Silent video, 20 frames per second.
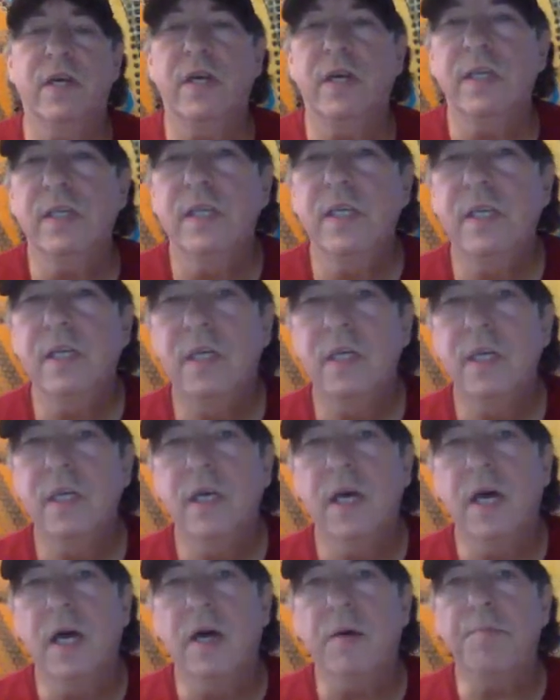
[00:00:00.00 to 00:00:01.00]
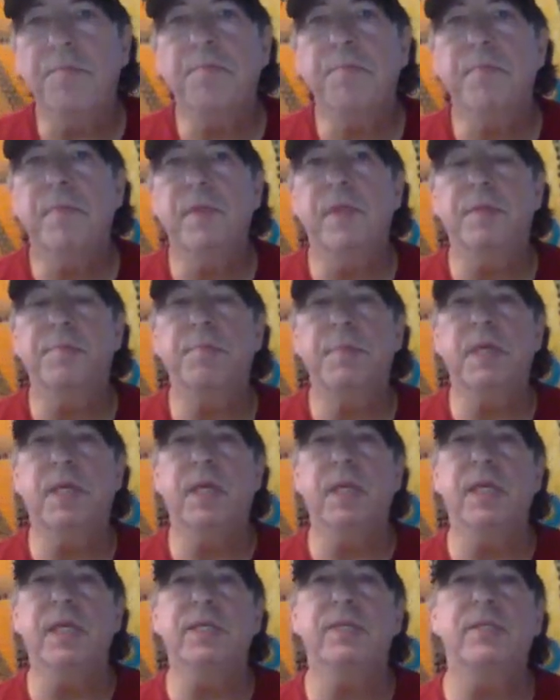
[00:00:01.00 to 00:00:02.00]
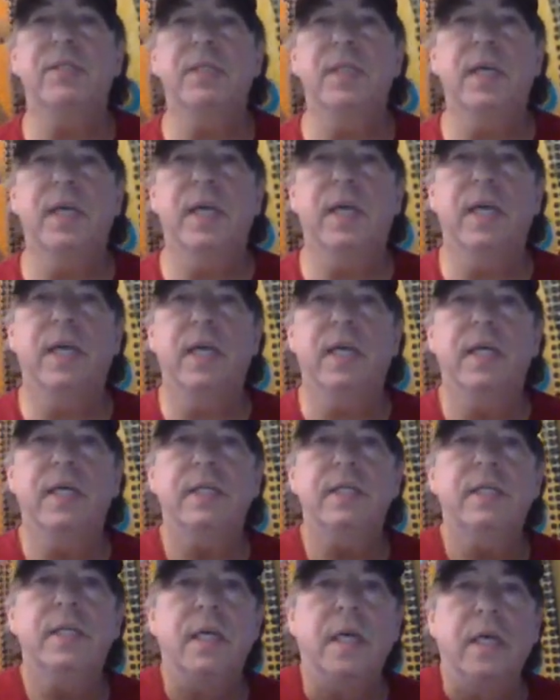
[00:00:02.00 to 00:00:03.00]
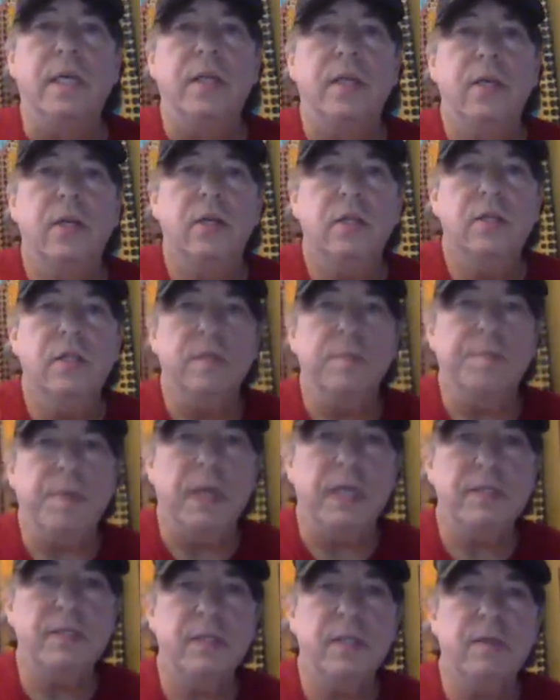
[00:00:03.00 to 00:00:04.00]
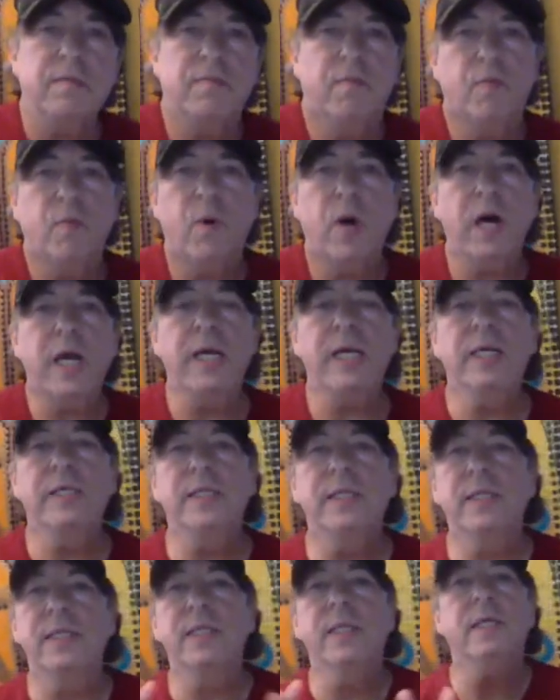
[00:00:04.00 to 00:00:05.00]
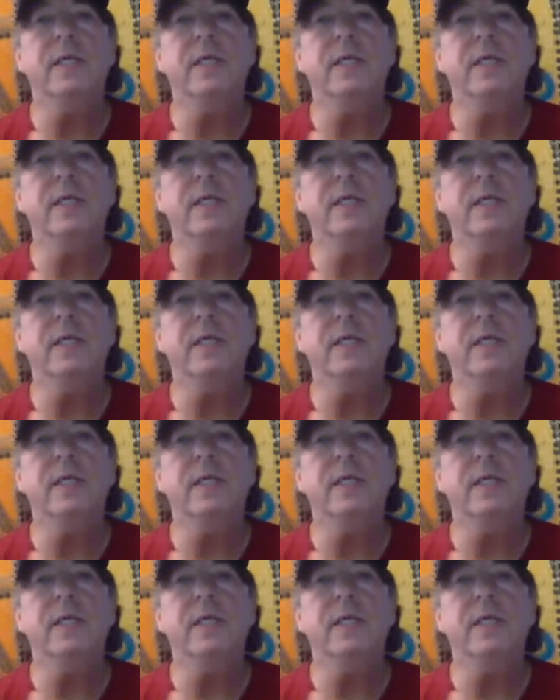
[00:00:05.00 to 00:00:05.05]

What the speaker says: on the Middle East and the puzzle of why is it